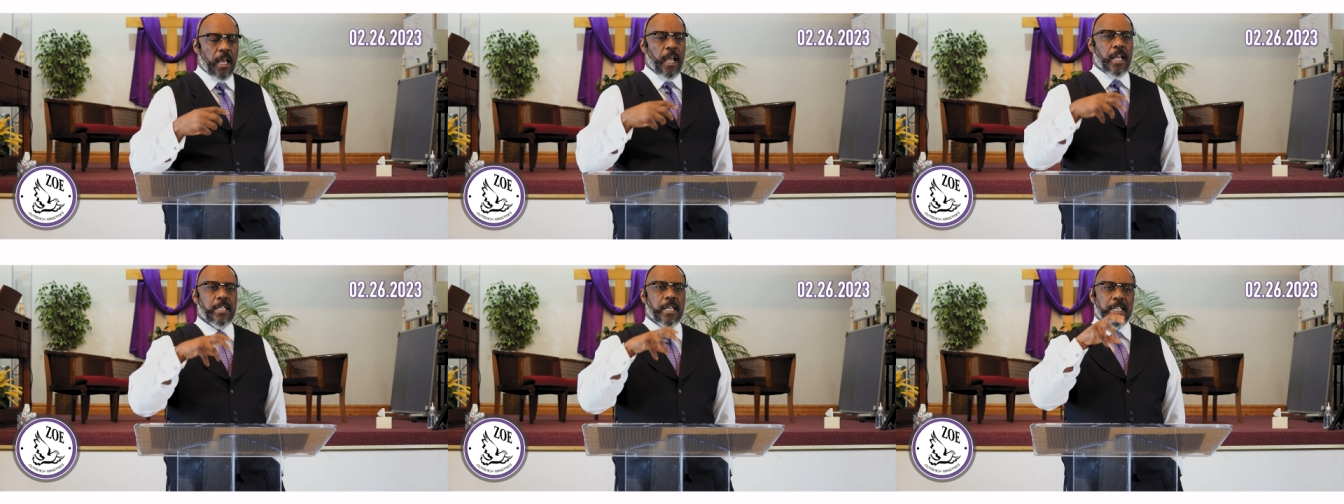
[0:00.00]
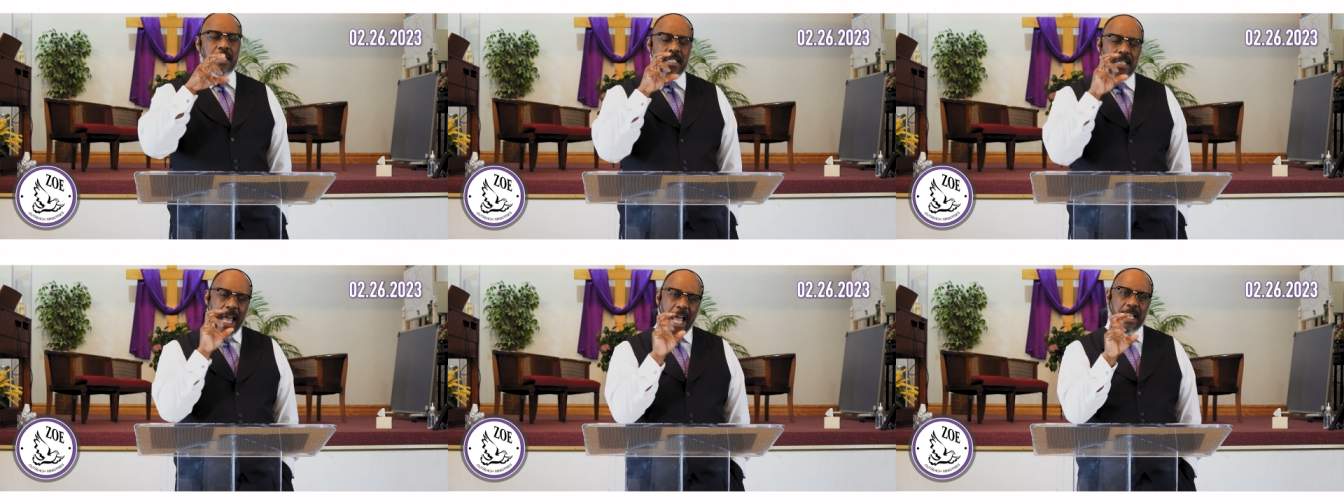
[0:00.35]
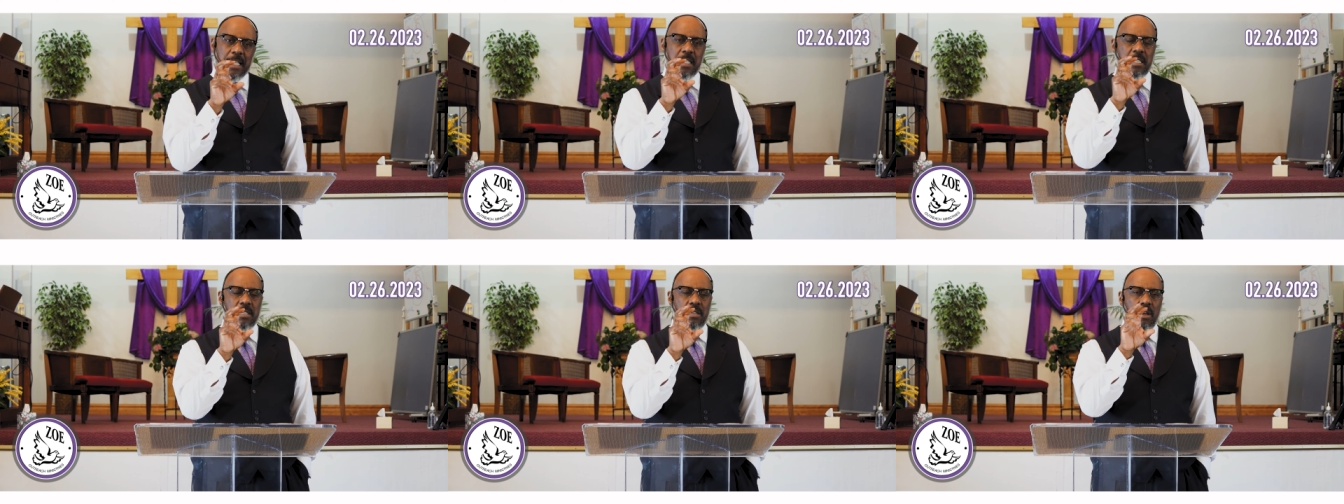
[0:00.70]
He says,
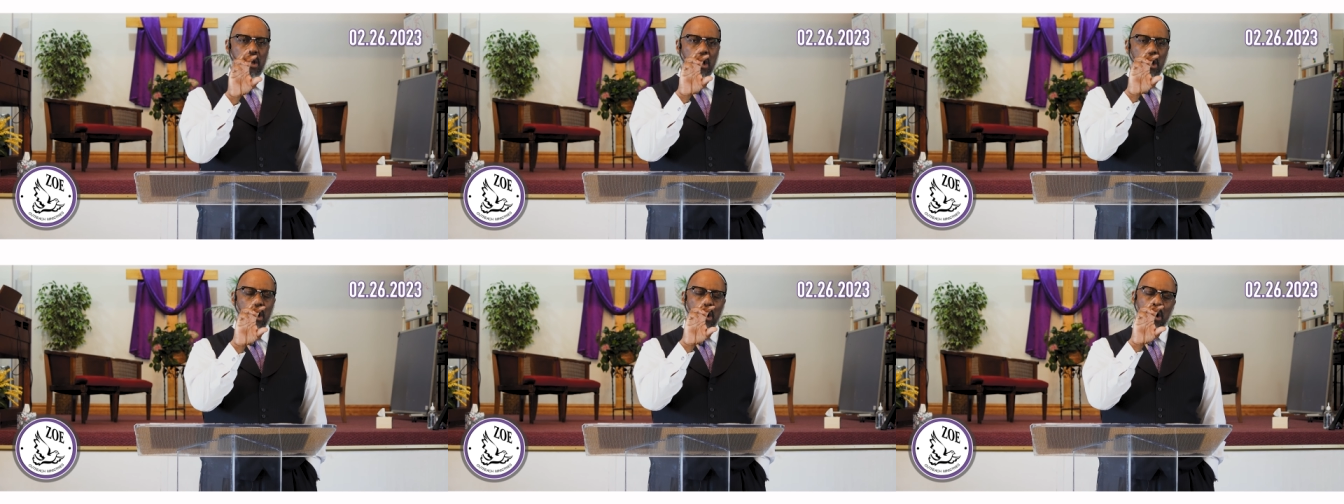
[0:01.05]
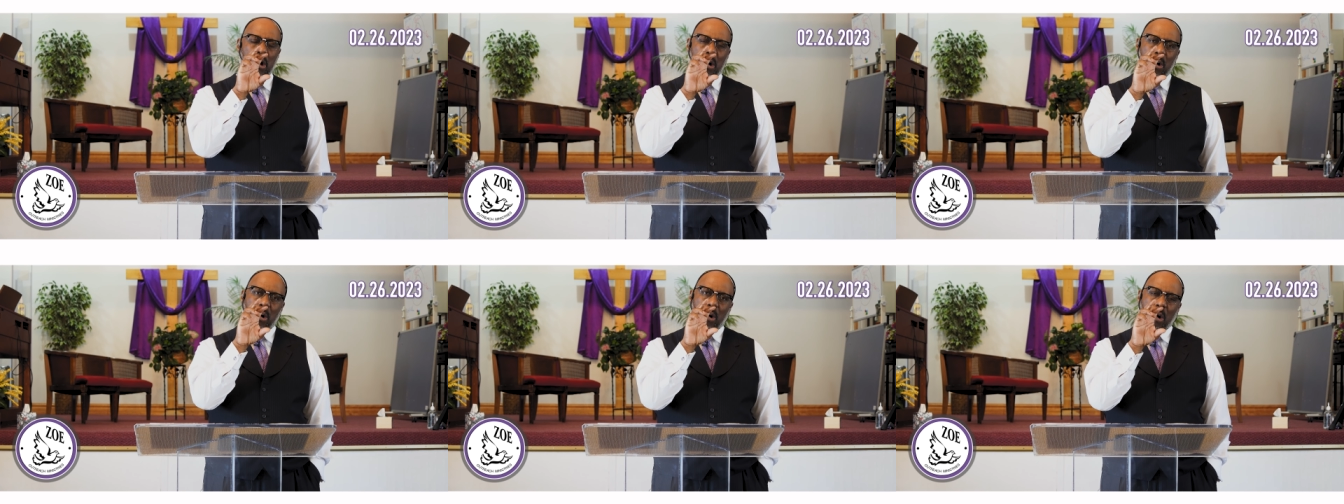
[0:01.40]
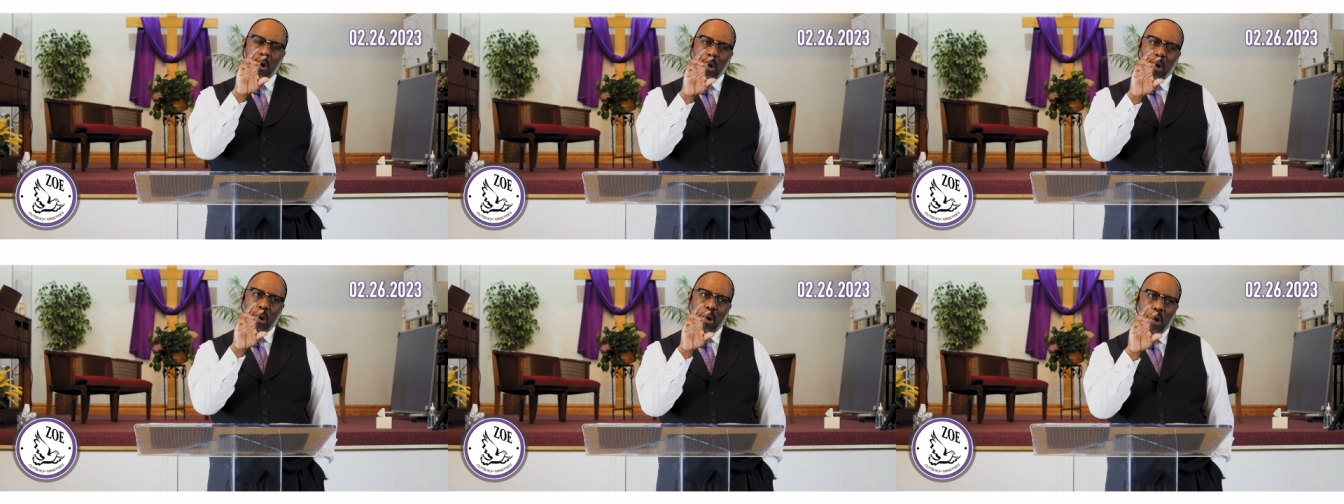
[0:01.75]
That's
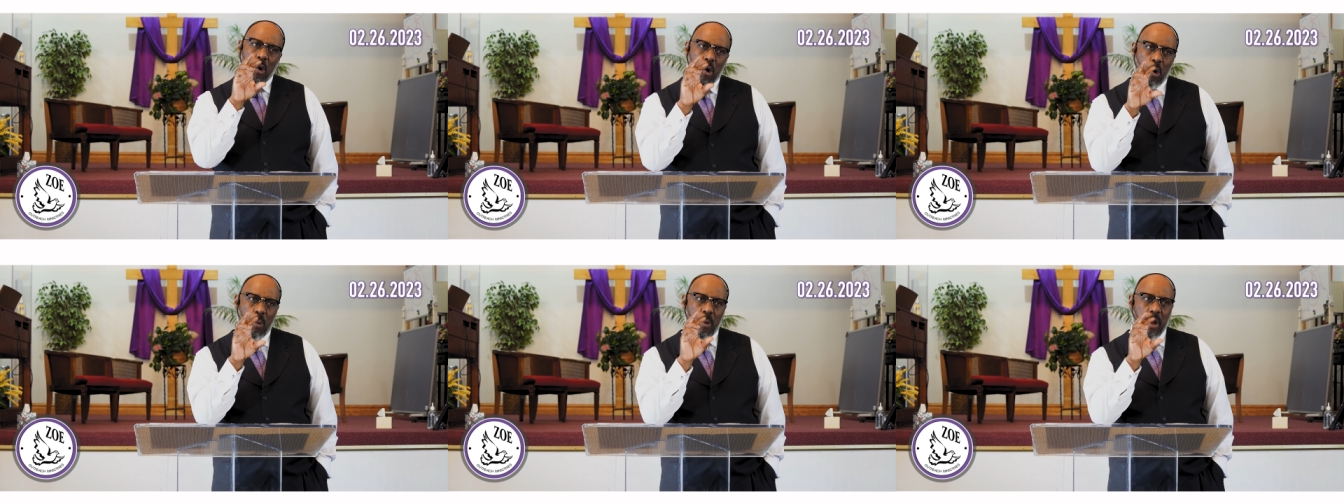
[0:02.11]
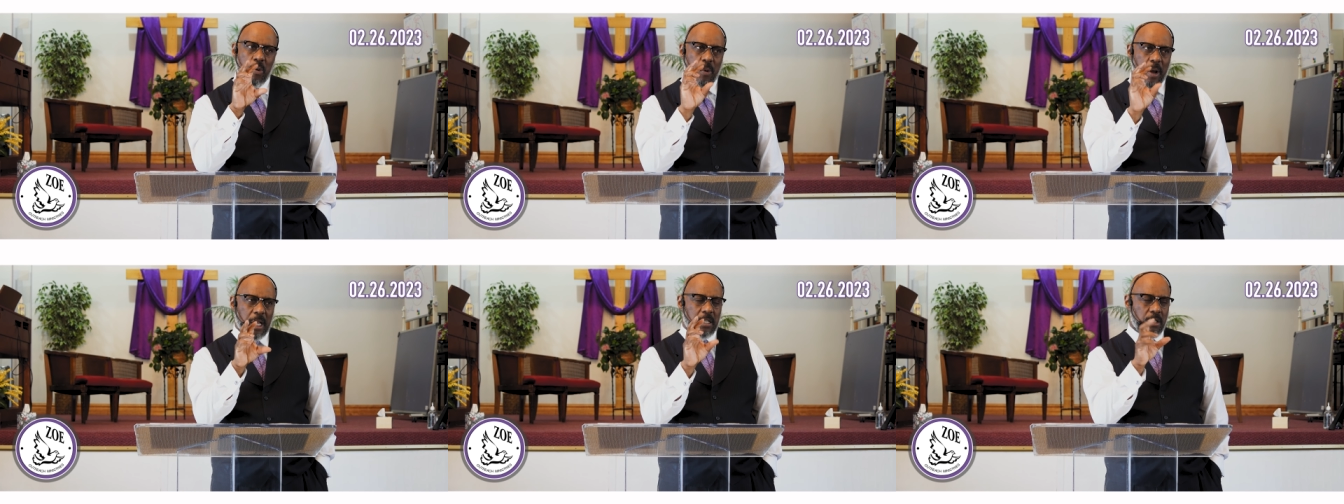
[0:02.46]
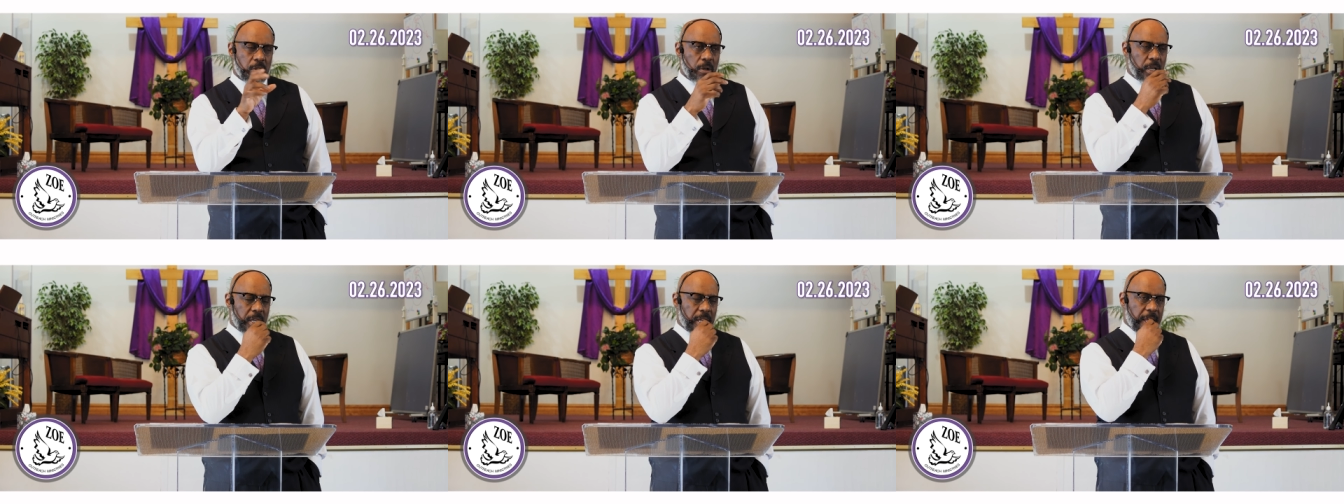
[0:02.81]
who we
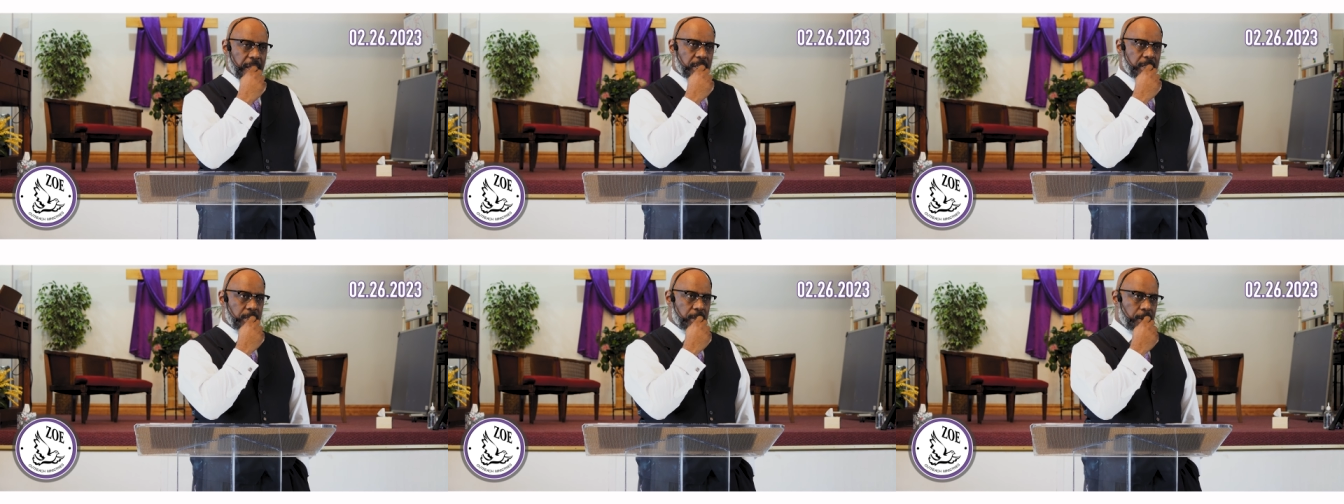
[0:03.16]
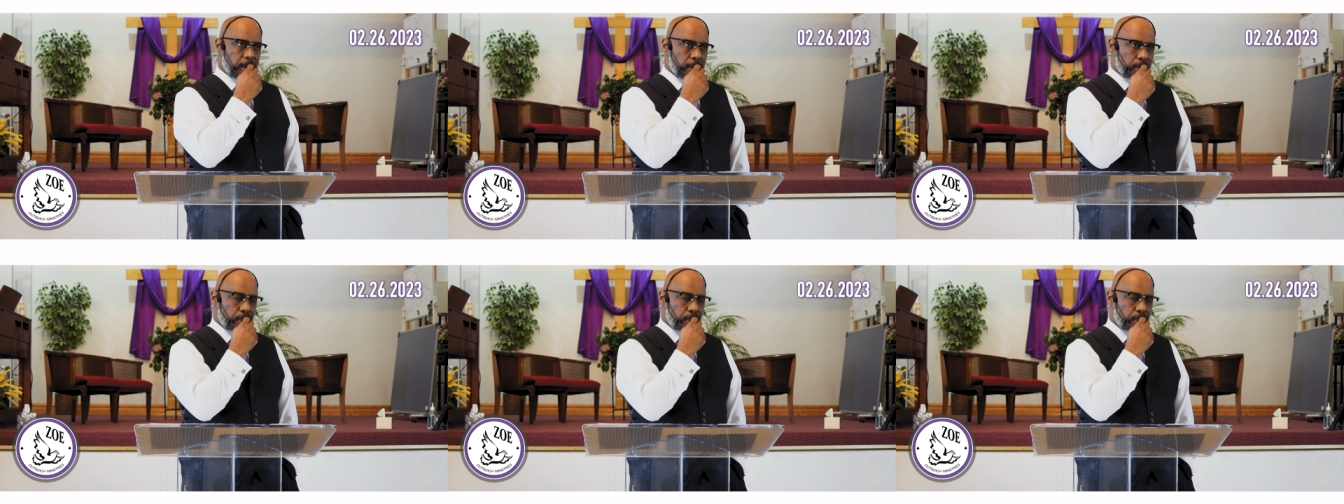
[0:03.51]
wrestle against.